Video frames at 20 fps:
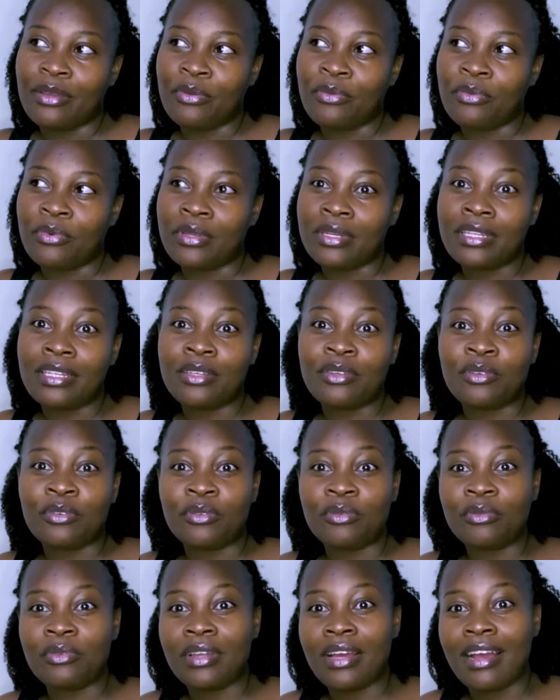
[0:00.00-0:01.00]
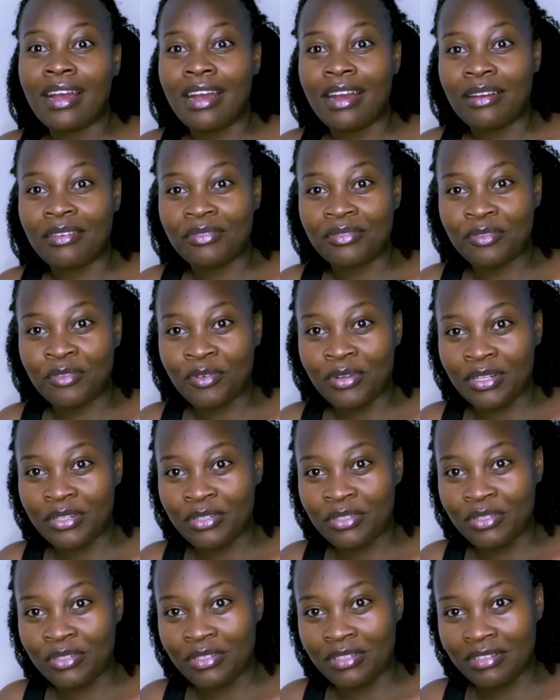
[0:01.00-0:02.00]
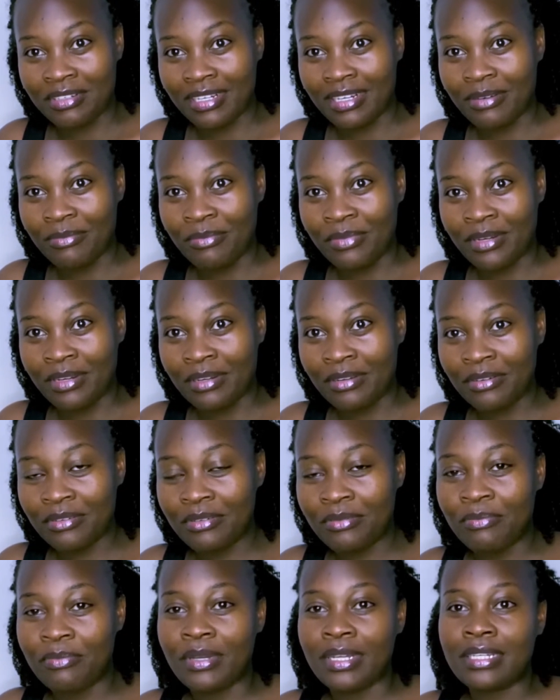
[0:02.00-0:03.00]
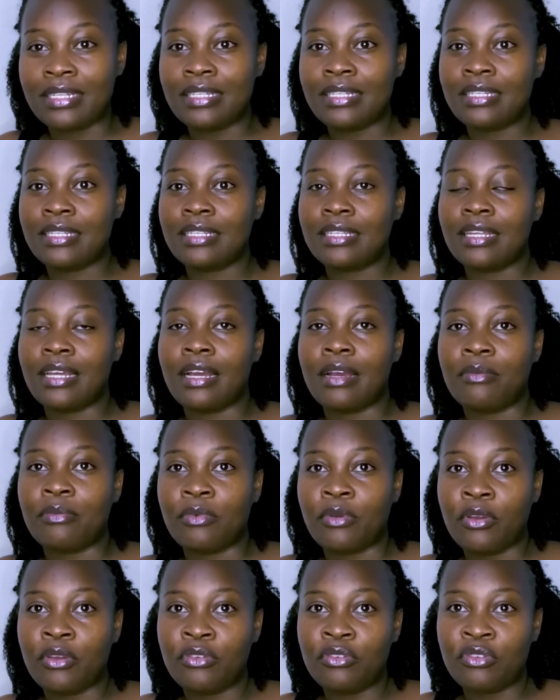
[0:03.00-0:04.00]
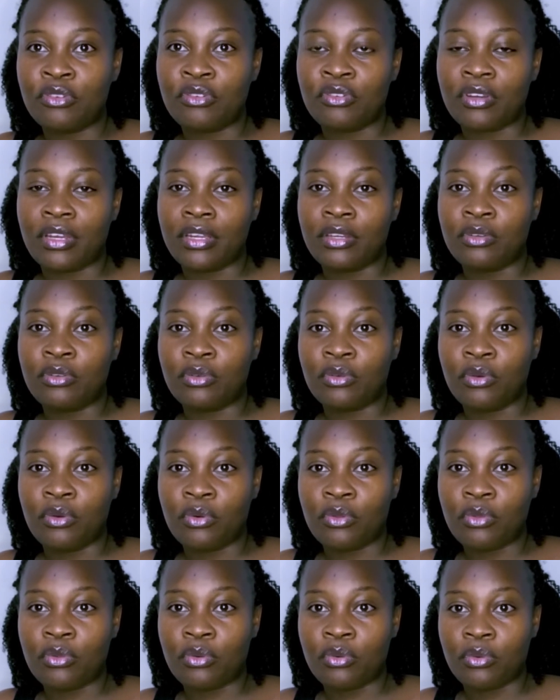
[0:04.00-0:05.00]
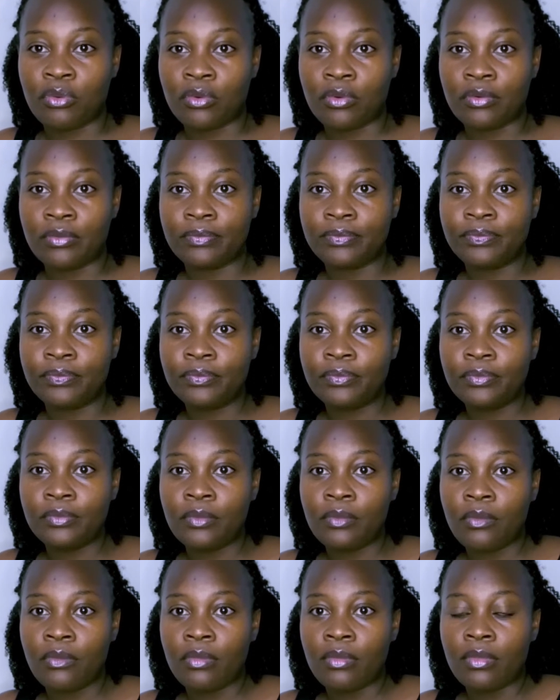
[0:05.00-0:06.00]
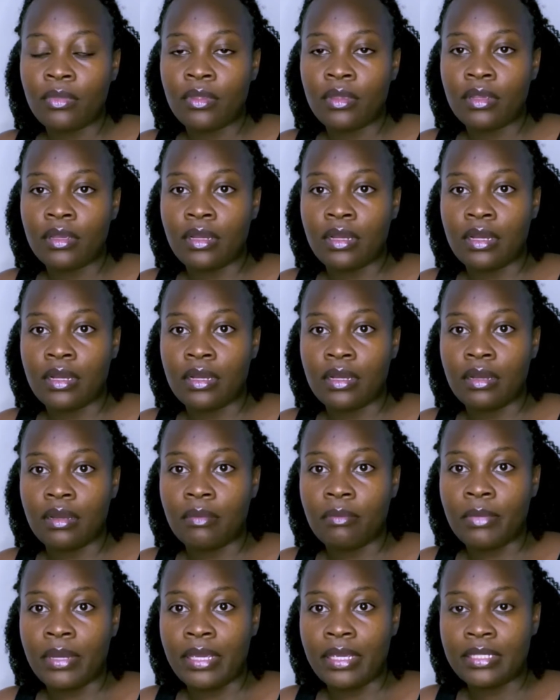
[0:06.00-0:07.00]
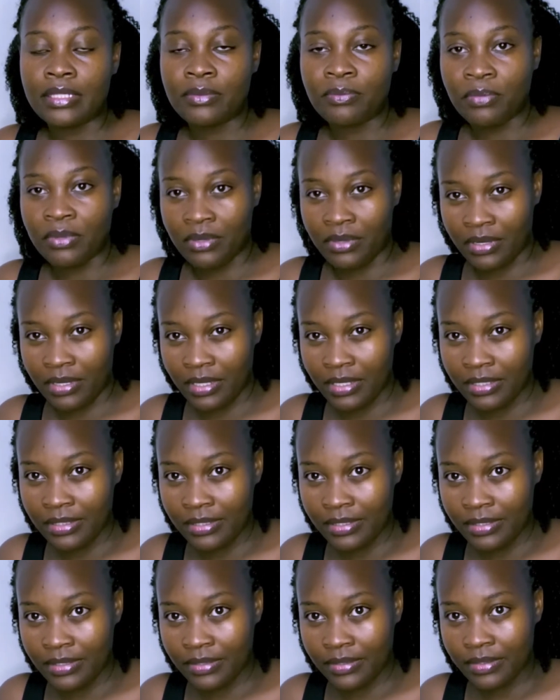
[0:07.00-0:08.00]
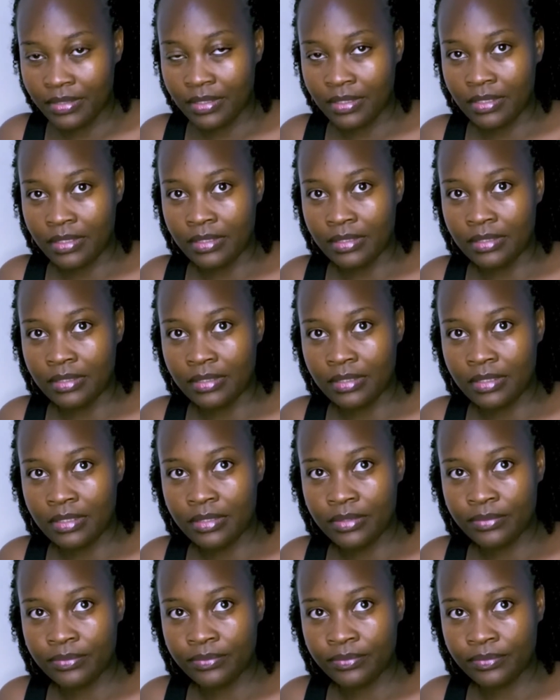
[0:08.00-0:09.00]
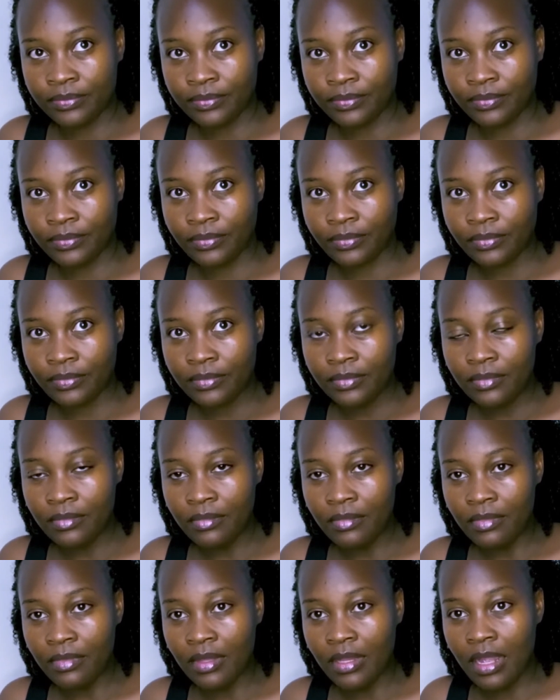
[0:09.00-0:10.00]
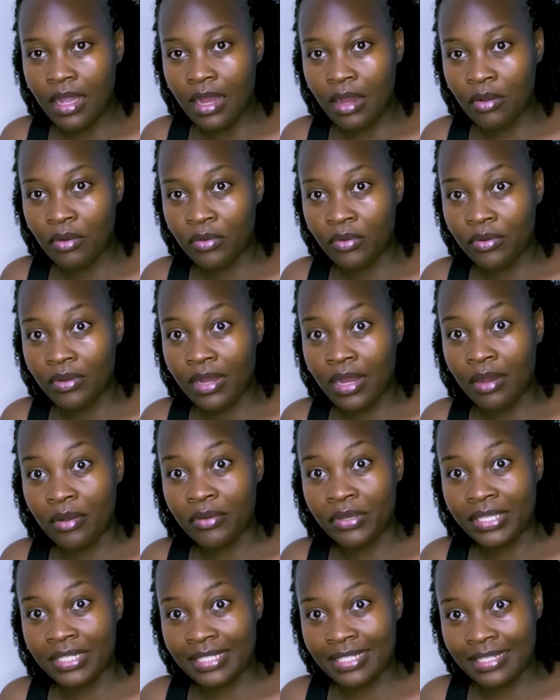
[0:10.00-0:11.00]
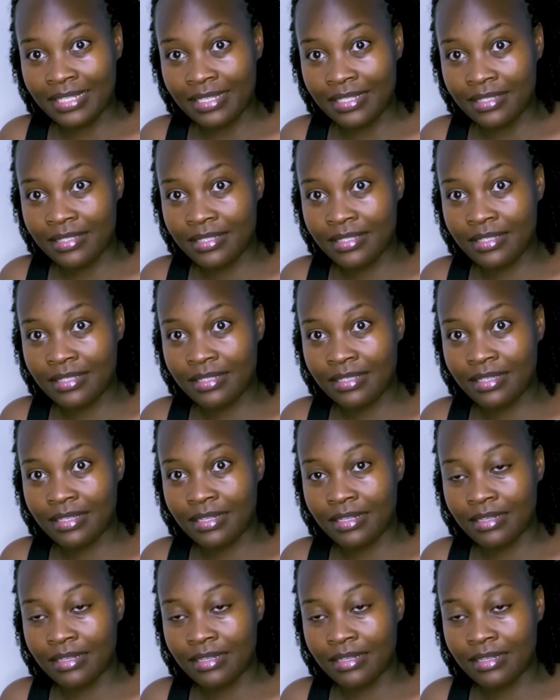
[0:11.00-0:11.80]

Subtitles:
really don't have what to talk about, but I'm going to try to go through my experience and how it is